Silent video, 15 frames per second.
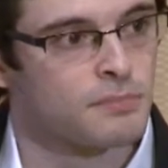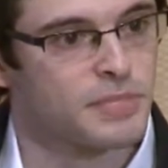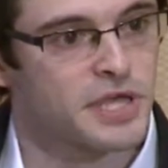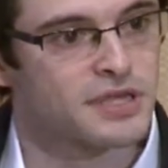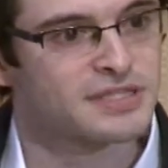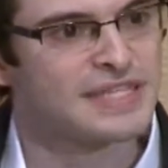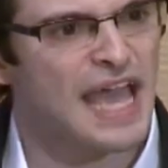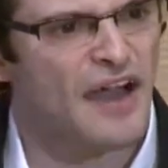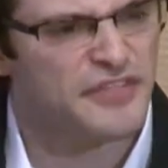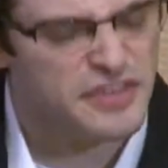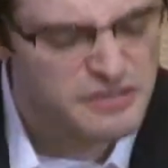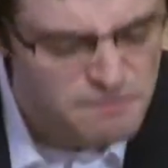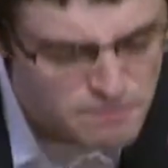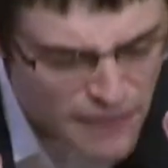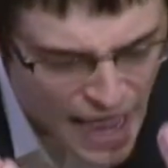Because now
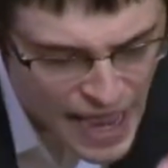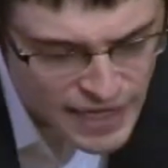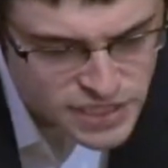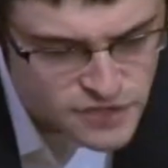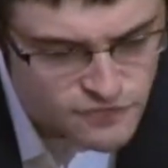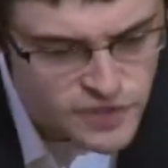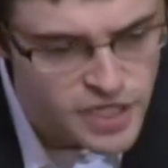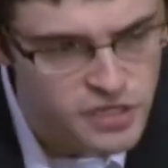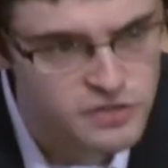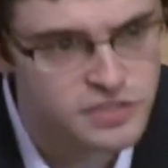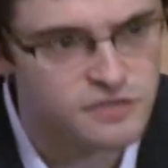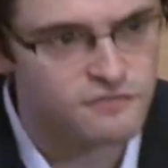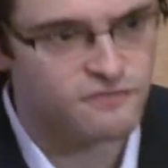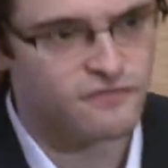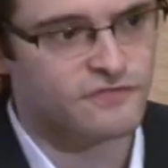this massive
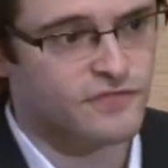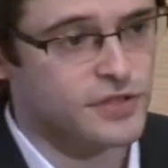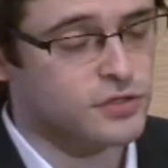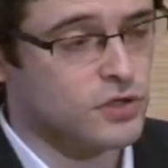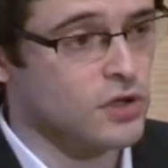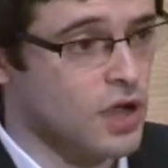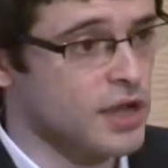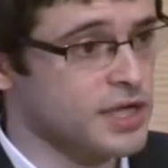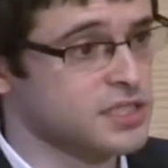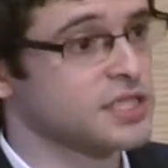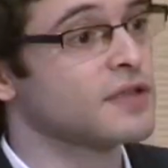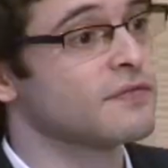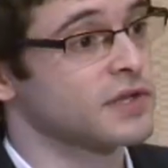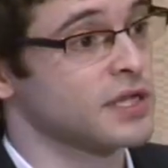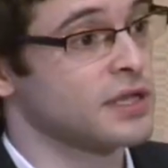increase in physical
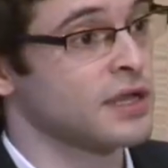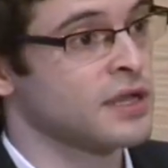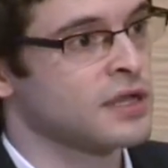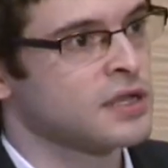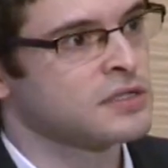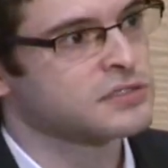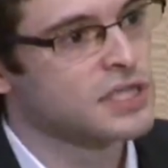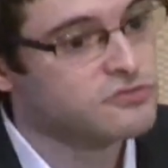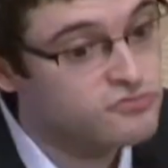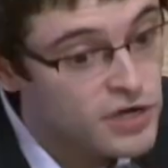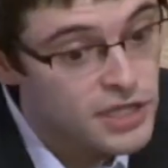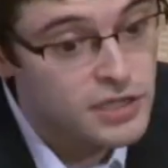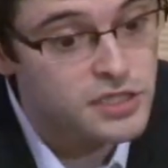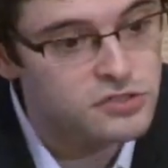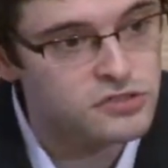connectivity
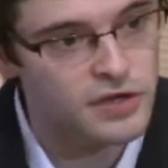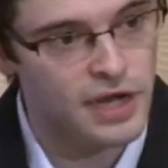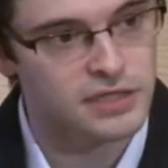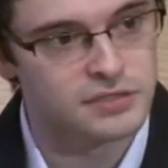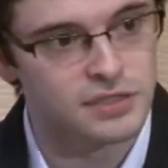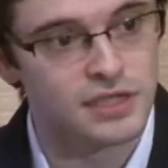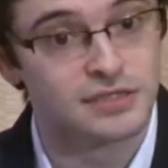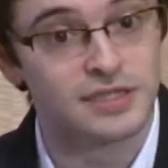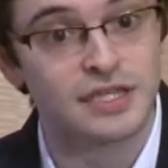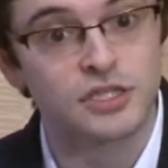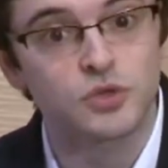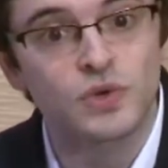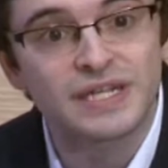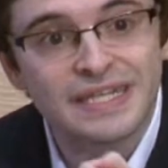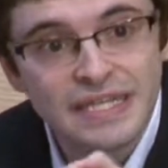directly translates
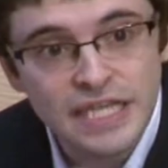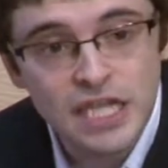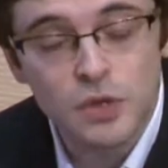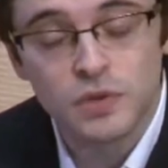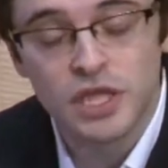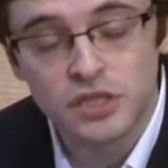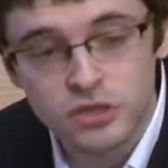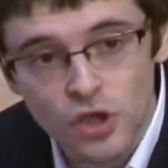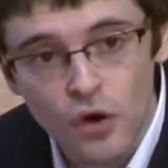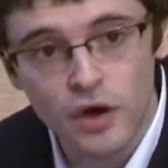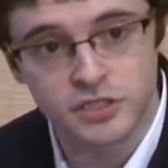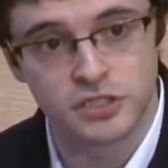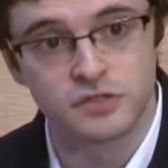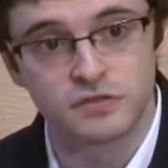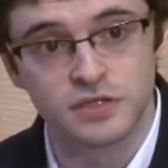into an equally
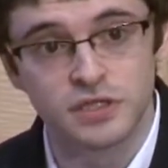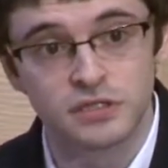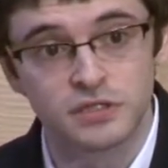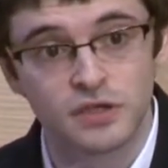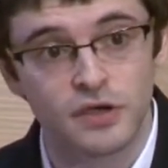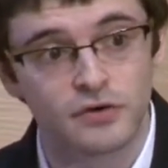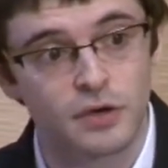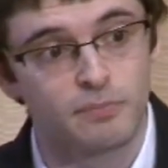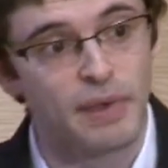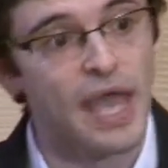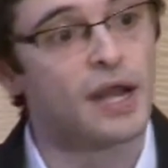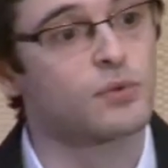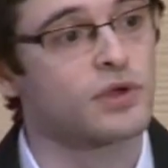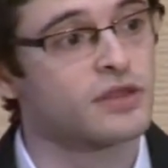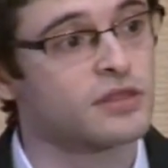large increase in our
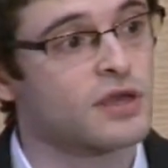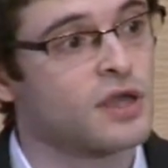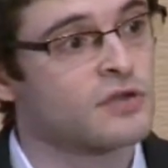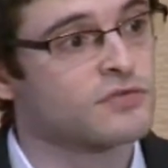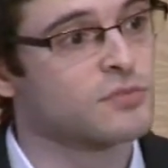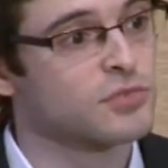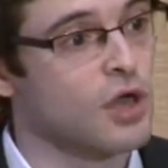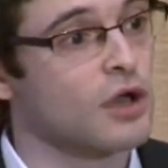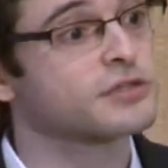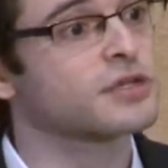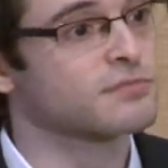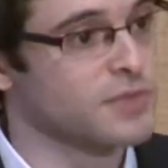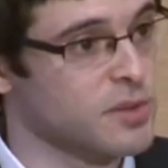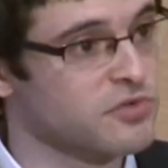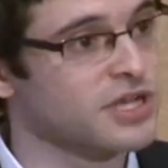bandwidth from
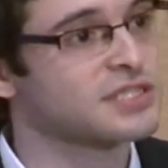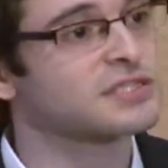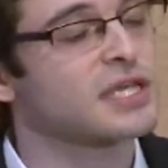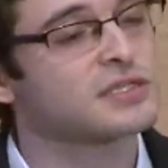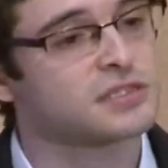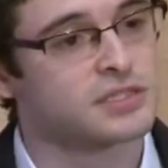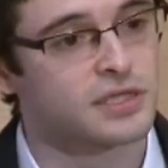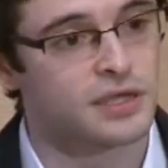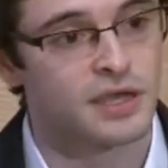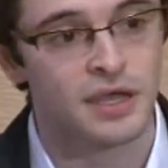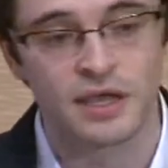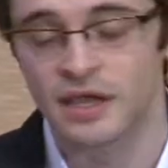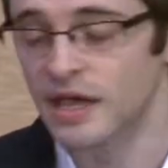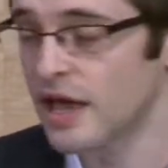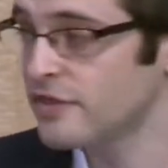logic, memory, and sensing.
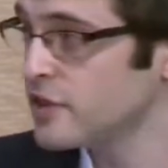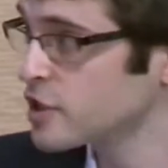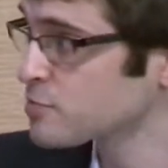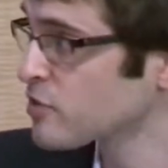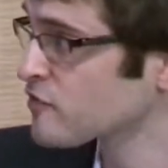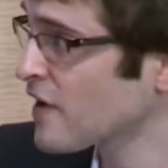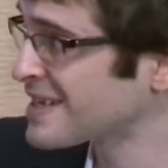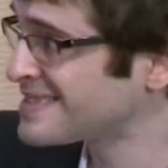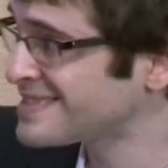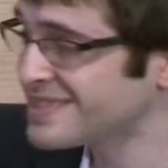And this provides